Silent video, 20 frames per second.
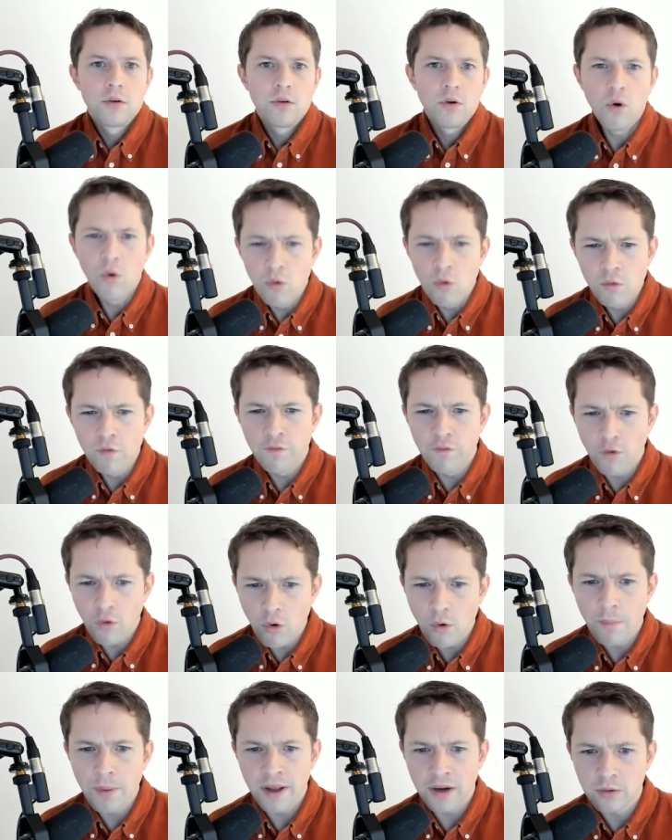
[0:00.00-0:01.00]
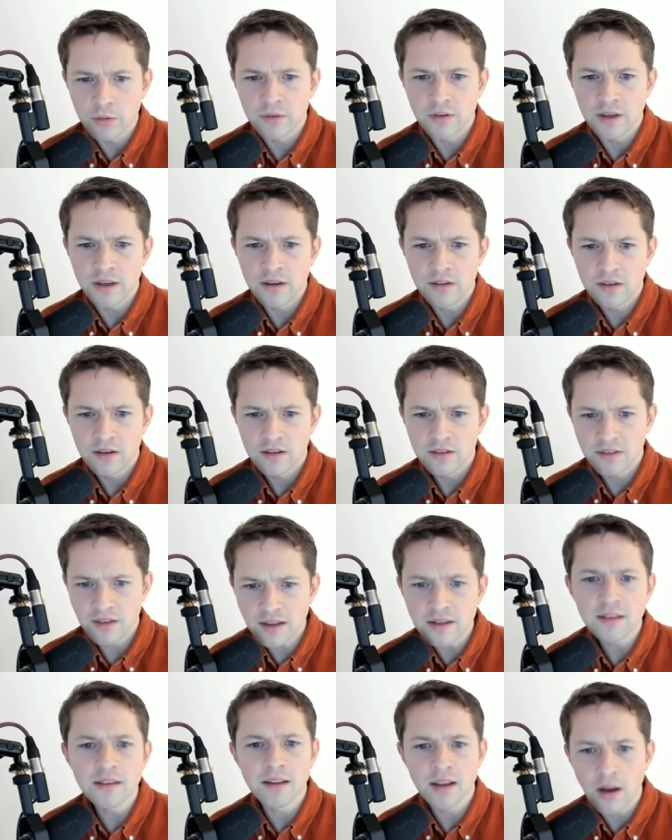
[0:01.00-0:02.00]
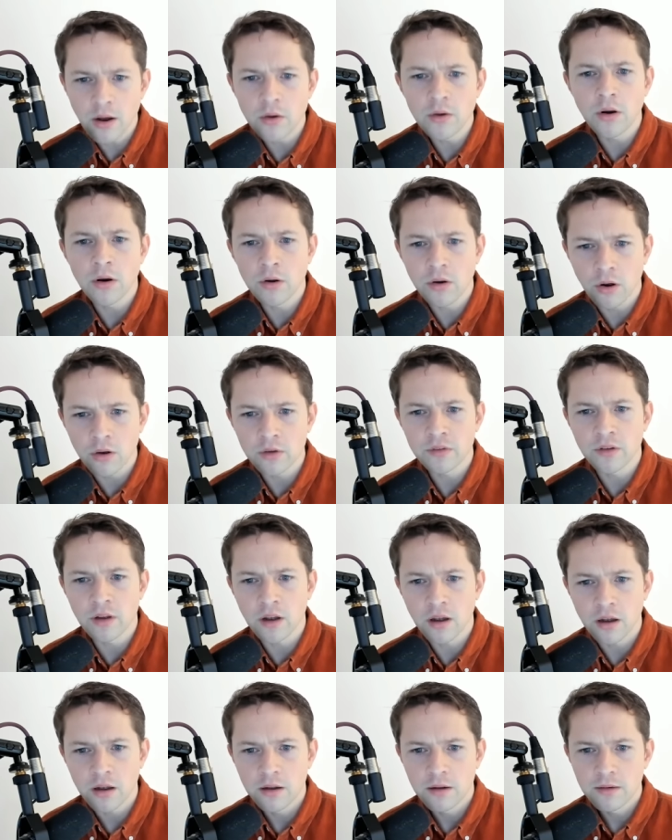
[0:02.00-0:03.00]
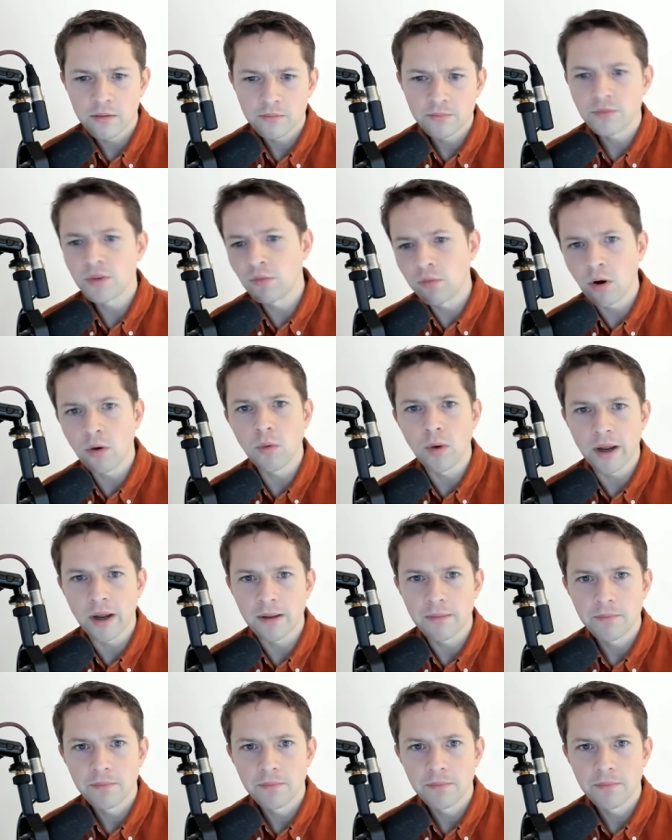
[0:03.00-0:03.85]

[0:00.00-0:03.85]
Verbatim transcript: All four penalties sent Diogo Costa the wrong way.